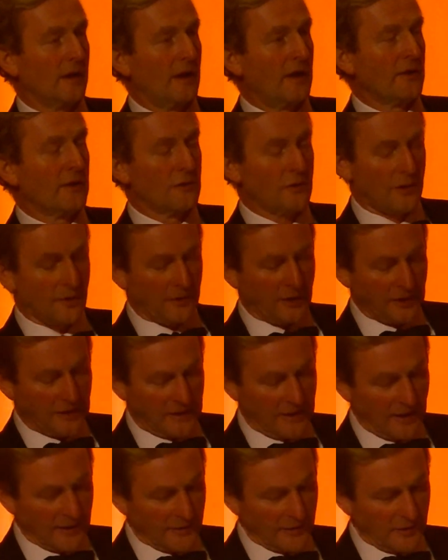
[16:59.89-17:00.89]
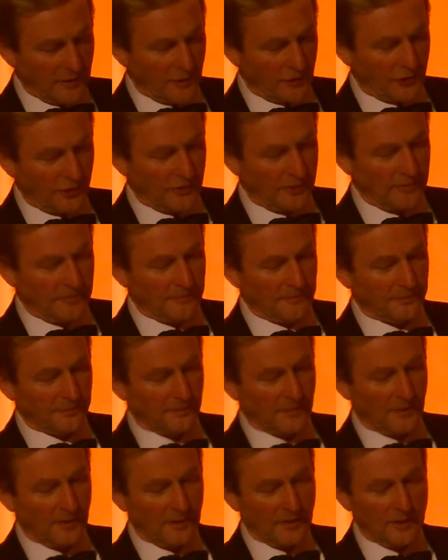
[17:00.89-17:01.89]
and you look at the Atlantic Ocean,
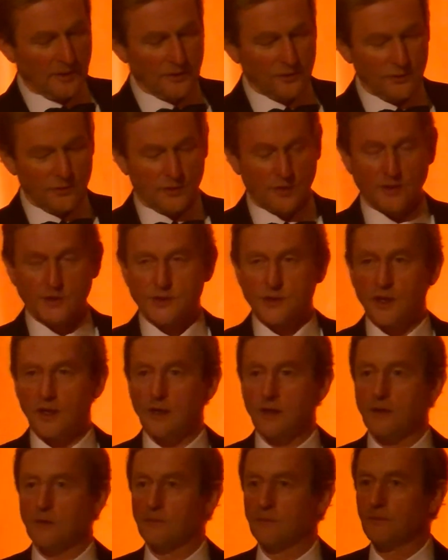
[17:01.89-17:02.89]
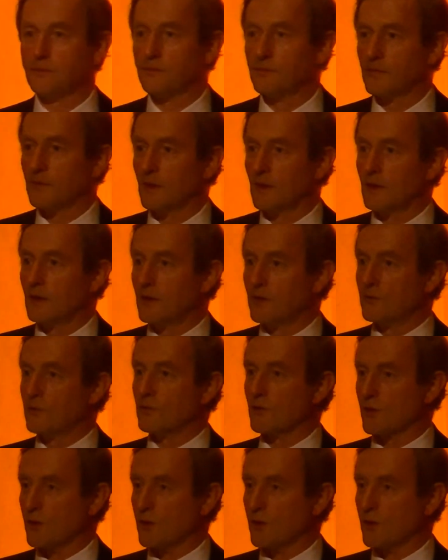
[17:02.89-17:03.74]
you can say, you